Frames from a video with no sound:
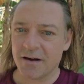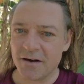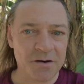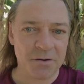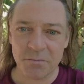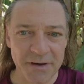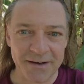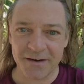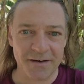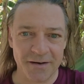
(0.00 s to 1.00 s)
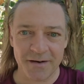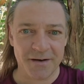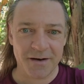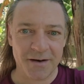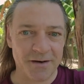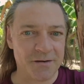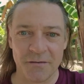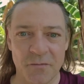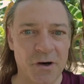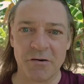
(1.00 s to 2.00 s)
I can't be in
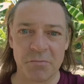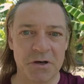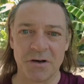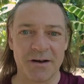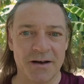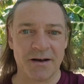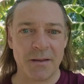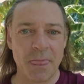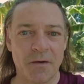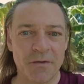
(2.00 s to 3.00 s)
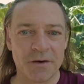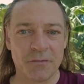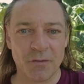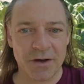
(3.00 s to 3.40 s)
an environment like that. I find it